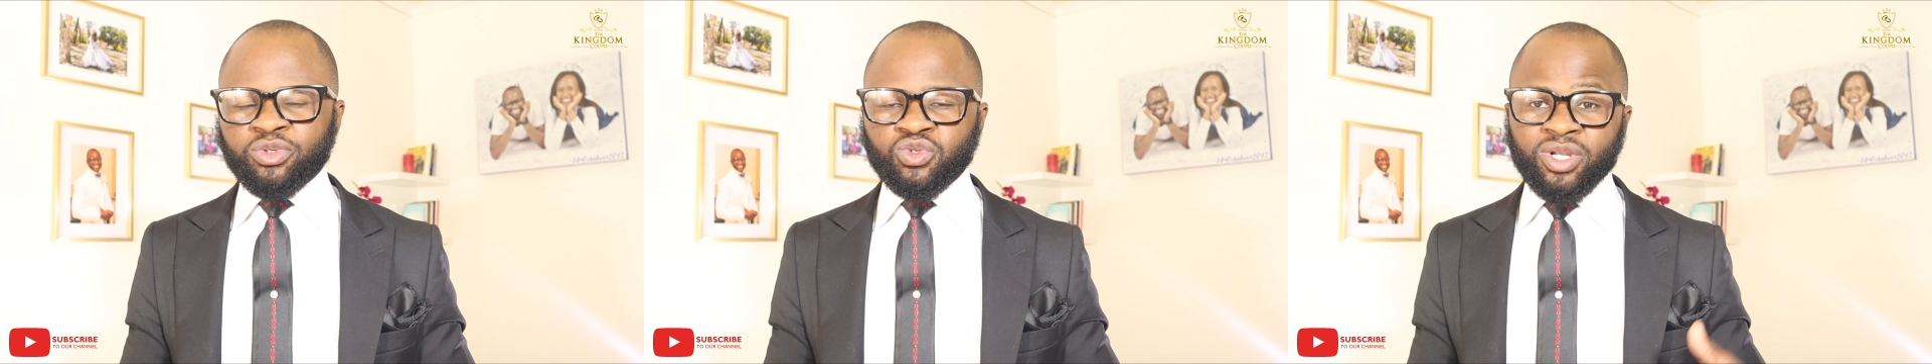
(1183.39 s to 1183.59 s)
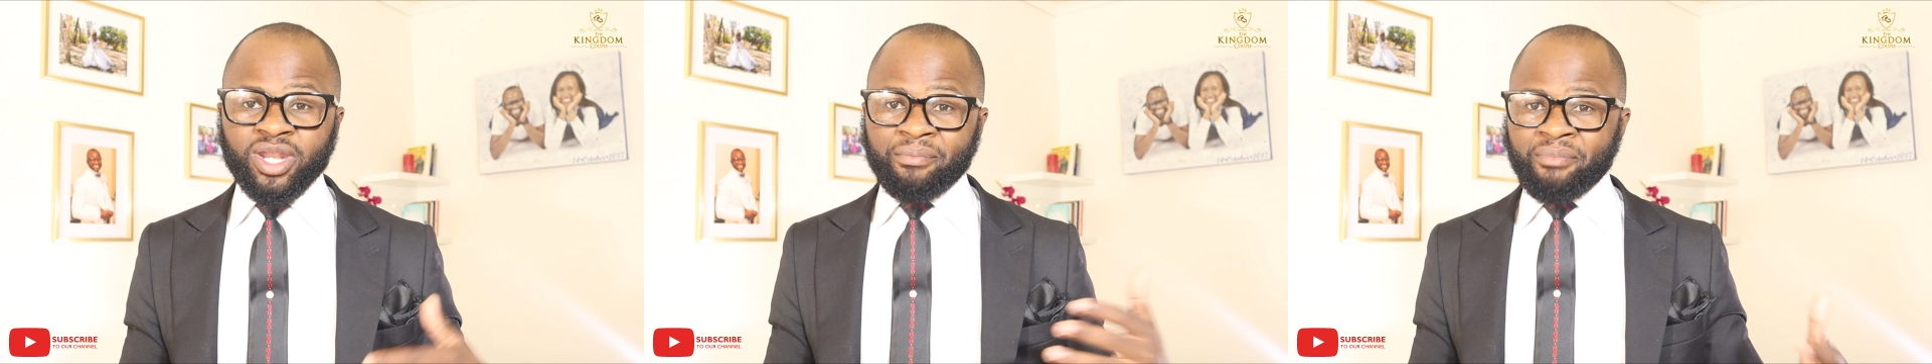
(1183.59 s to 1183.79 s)

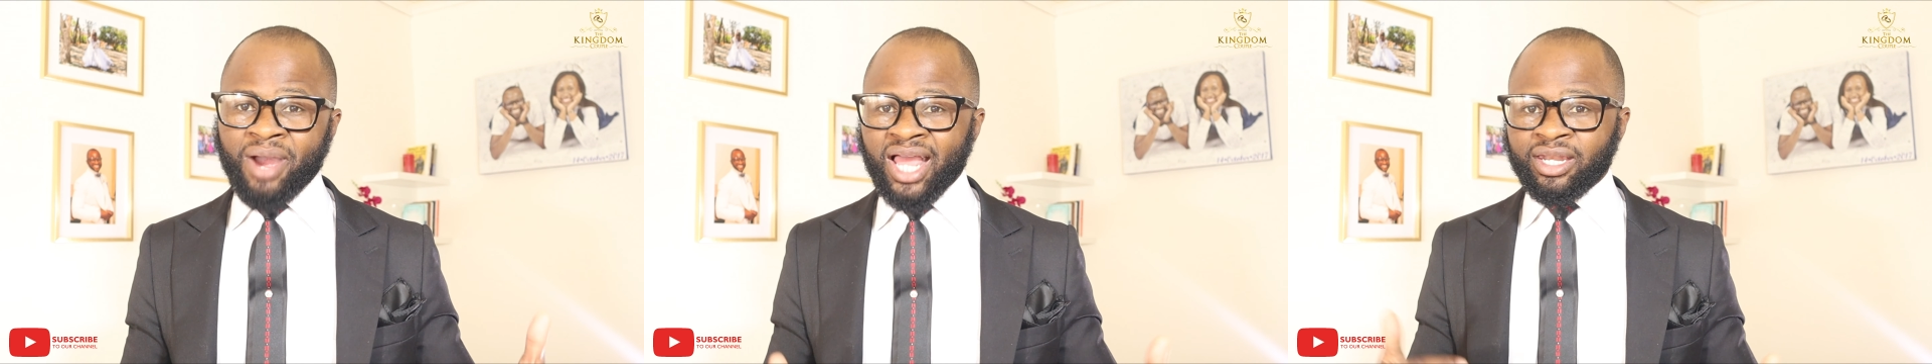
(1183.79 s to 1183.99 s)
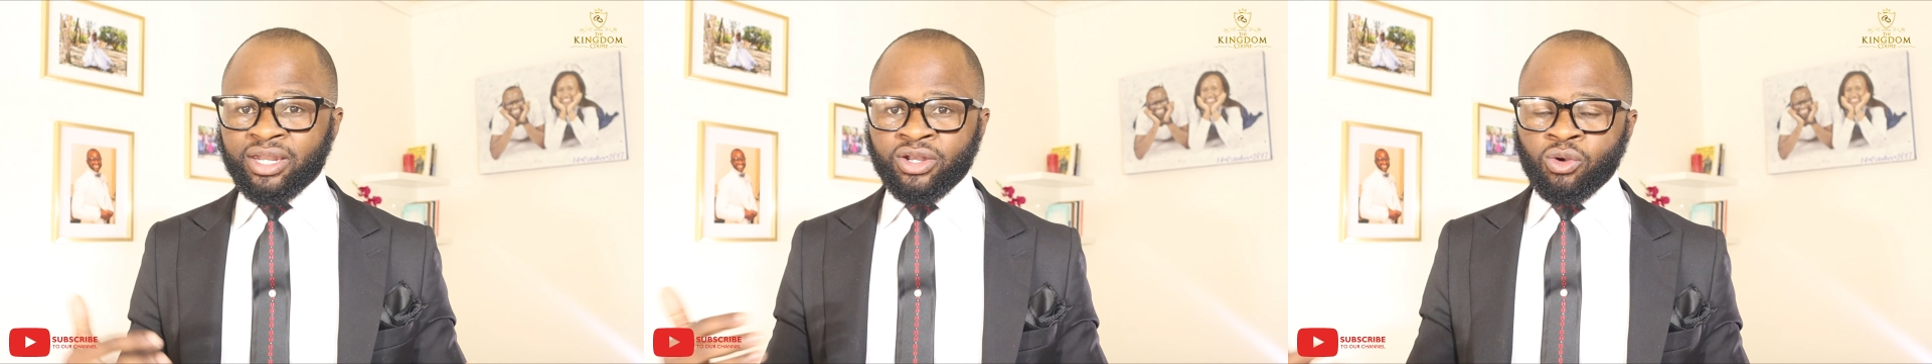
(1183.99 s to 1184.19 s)
between a
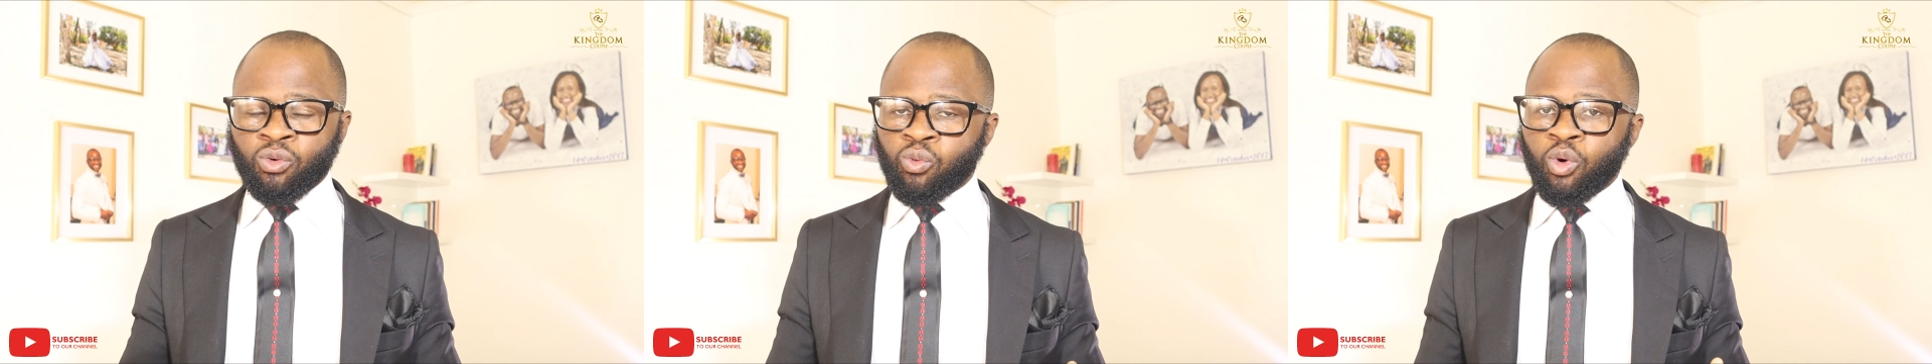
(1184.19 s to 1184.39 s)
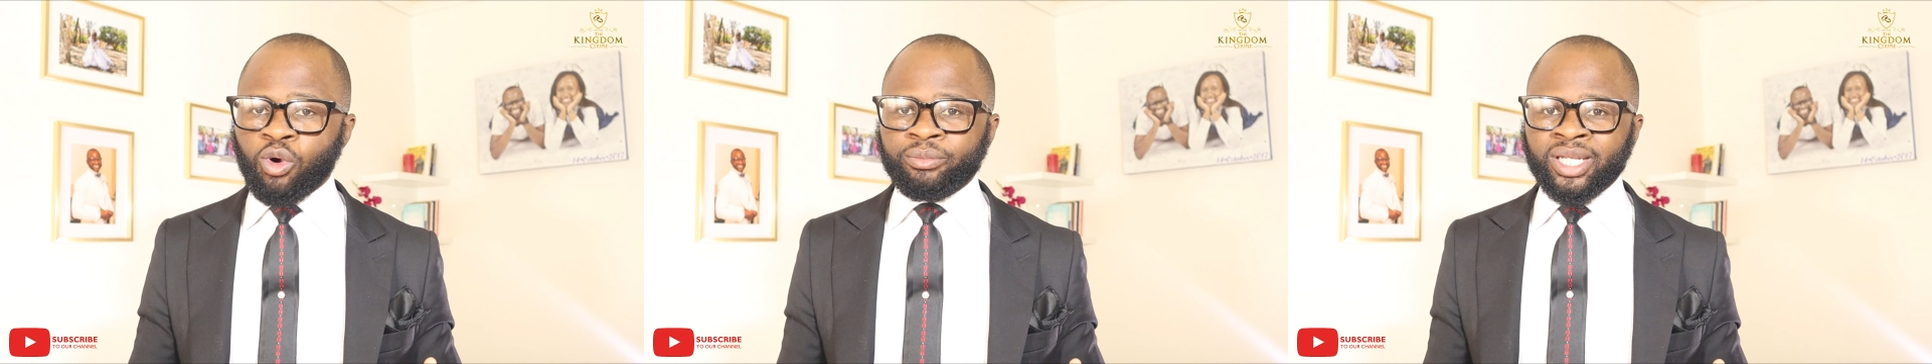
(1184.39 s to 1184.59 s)
man and a
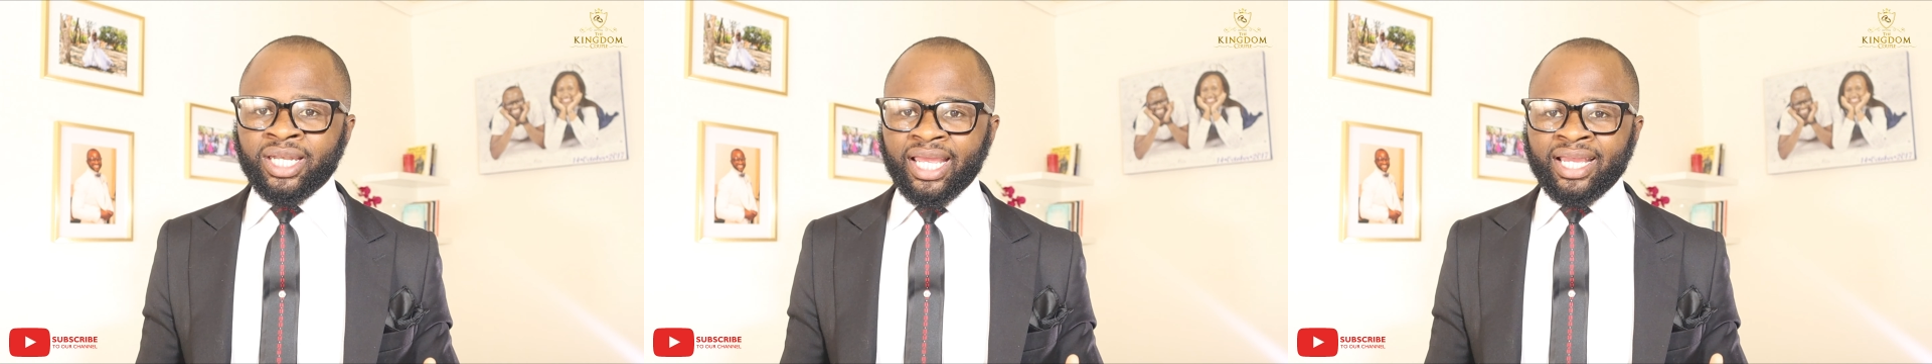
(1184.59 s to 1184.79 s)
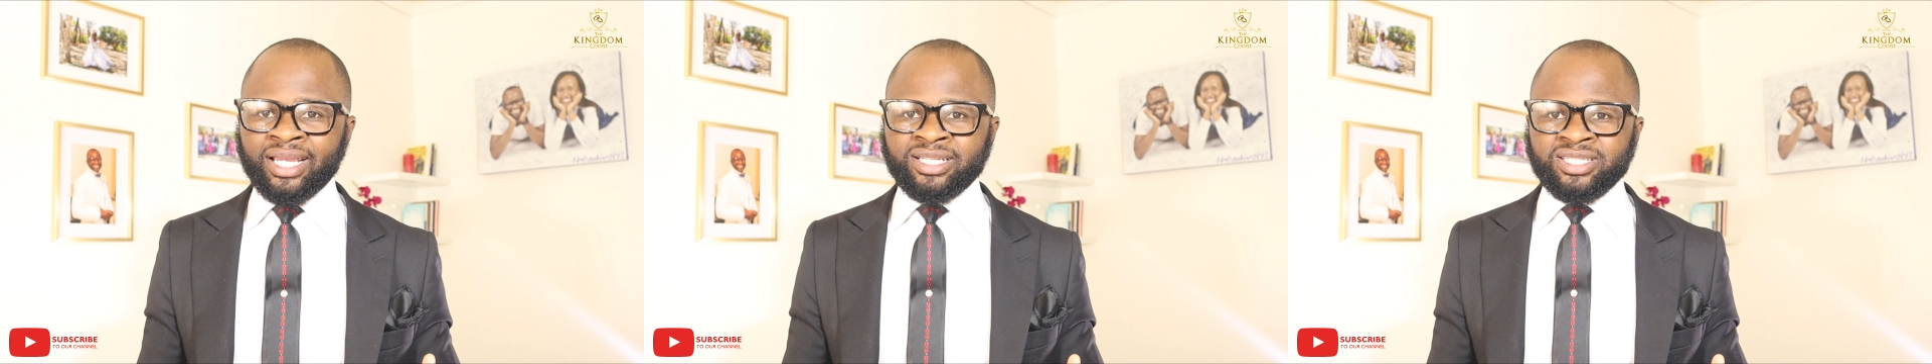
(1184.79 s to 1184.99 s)

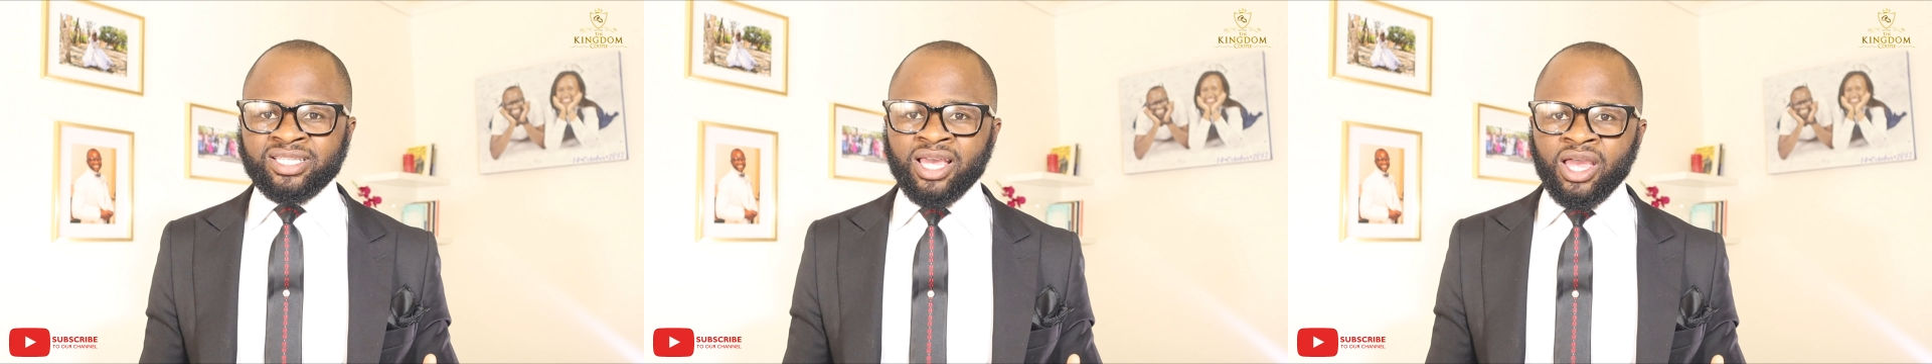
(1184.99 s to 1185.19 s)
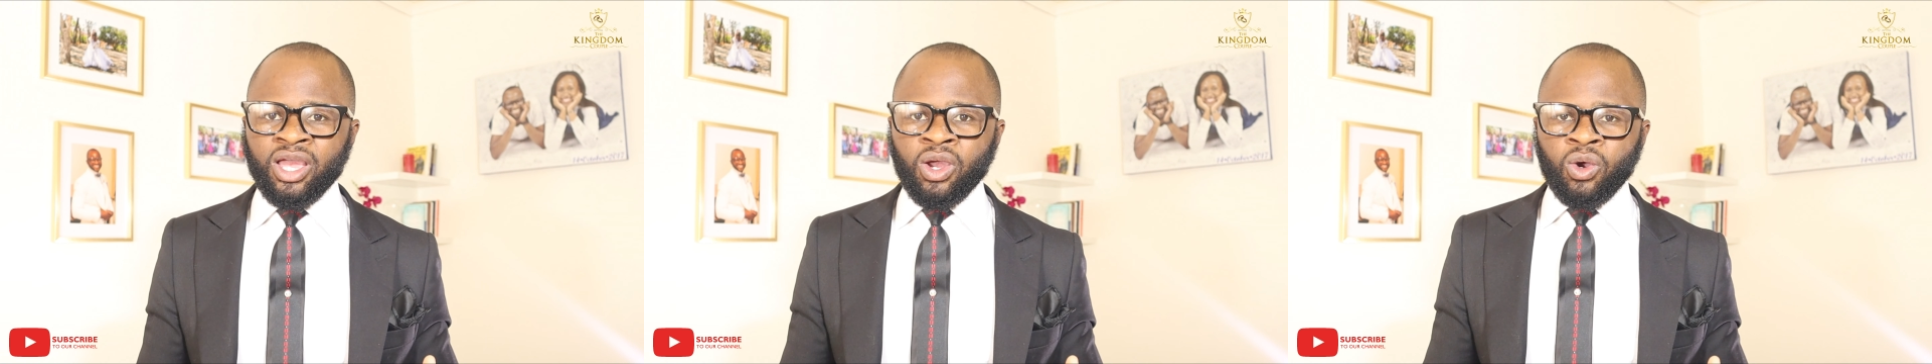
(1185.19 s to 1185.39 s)
woman is